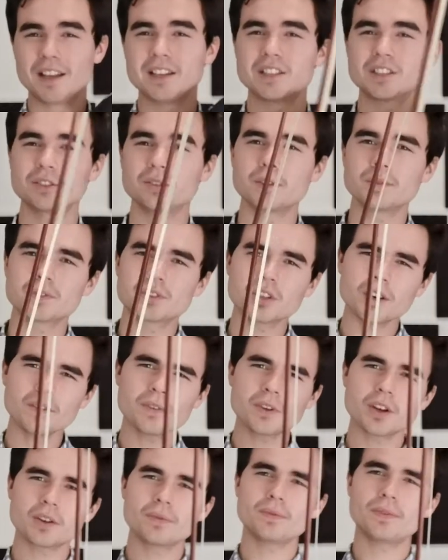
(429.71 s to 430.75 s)
So we've sort of
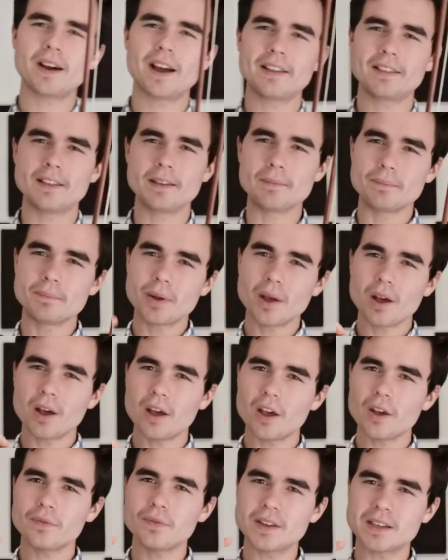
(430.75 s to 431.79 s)
got to find the
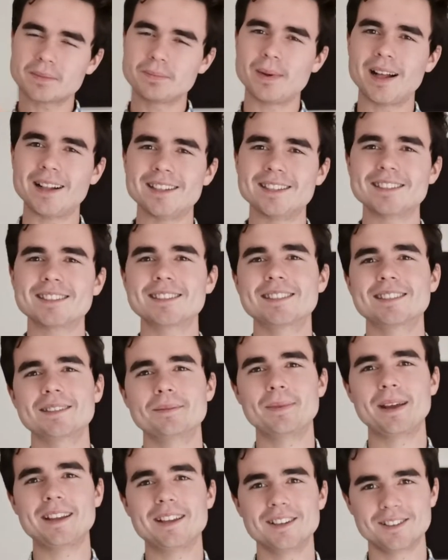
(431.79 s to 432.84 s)
perfect balance to
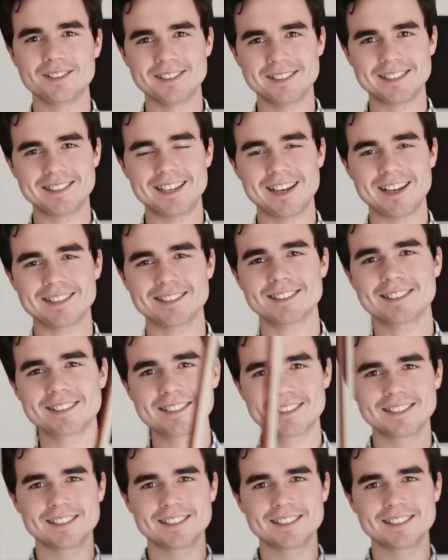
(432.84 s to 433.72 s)
make a good sound.